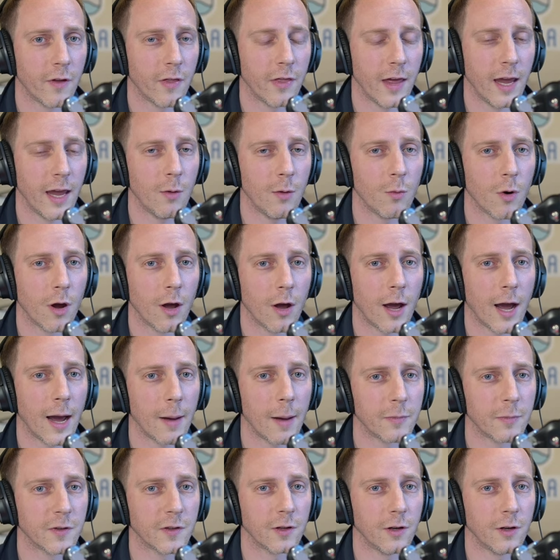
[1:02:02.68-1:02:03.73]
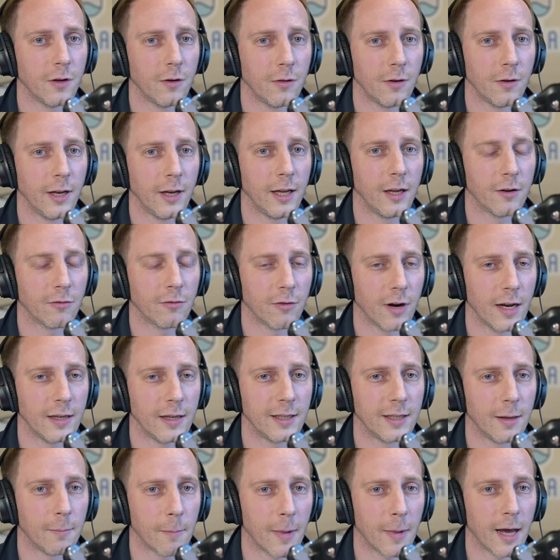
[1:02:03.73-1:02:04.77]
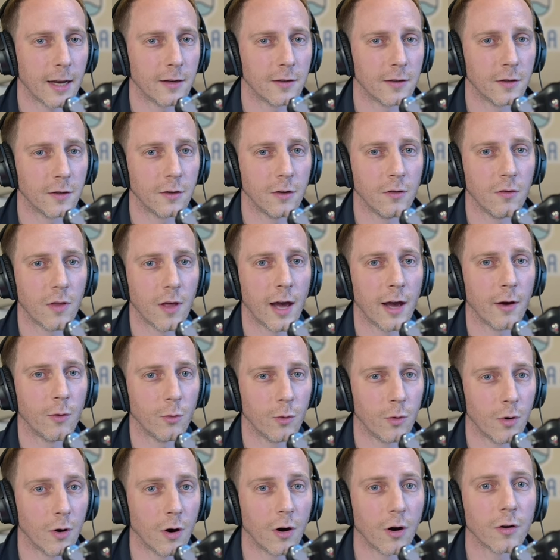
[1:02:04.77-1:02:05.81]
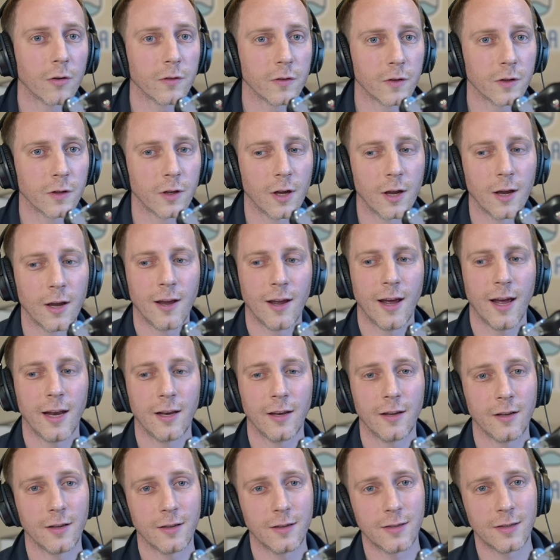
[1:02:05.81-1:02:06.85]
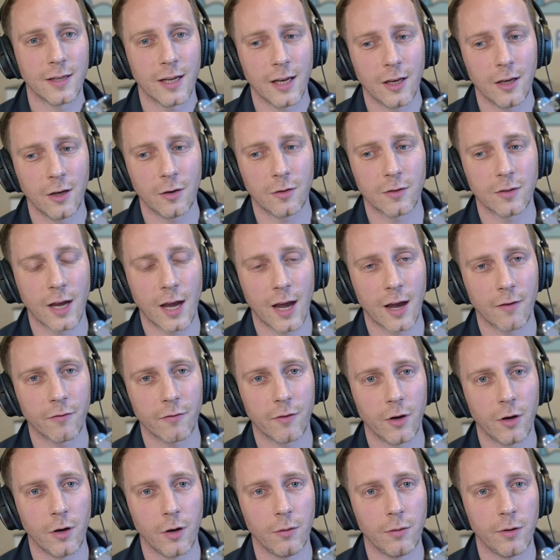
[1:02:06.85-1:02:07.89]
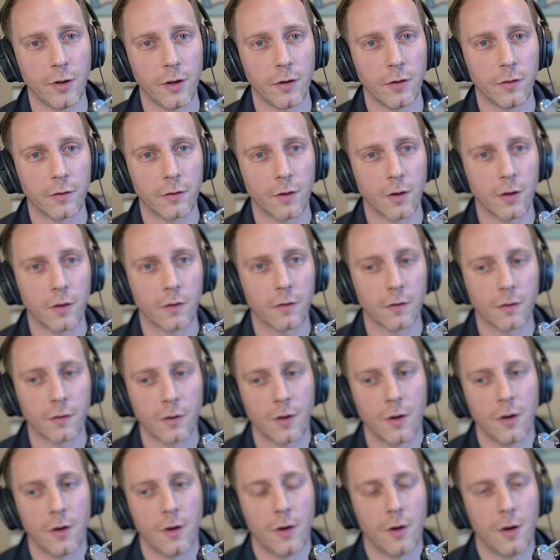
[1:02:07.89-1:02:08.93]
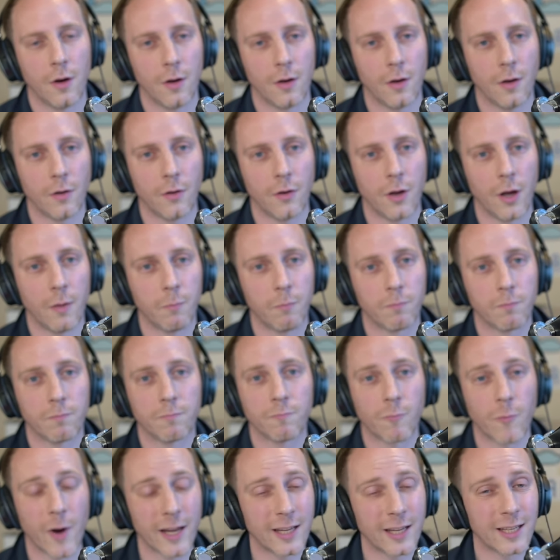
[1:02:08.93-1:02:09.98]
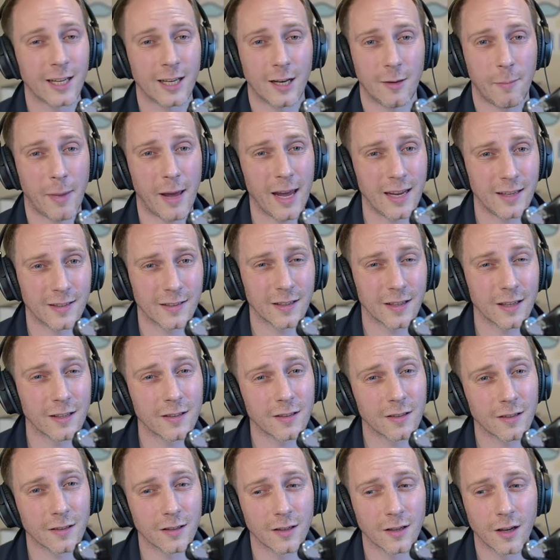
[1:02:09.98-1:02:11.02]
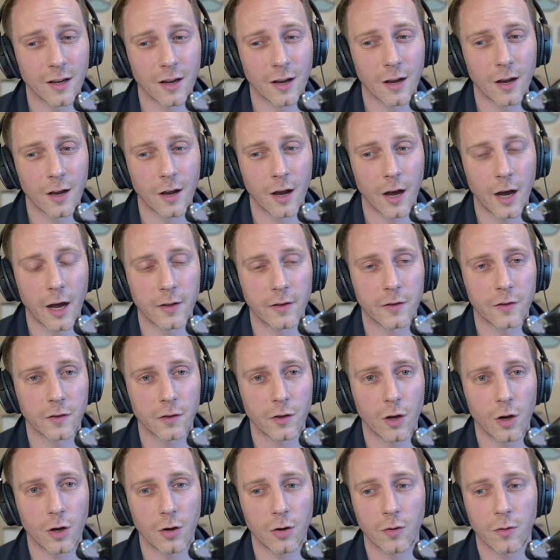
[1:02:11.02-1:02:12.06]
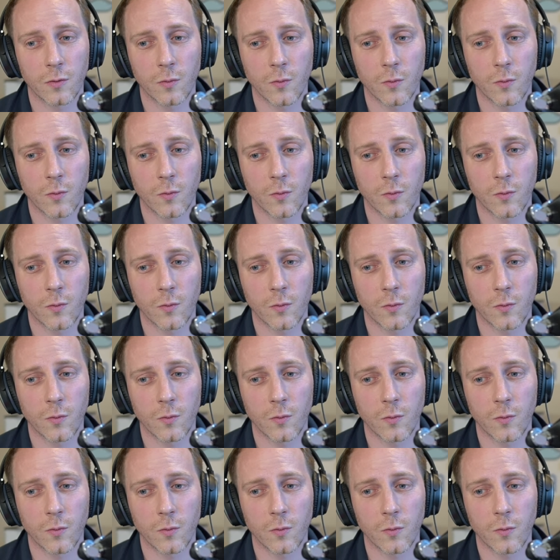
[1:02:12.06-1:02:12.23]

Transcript: they were absolutely crazy mad to do that or not, and continue to have new users on a regular basis. And so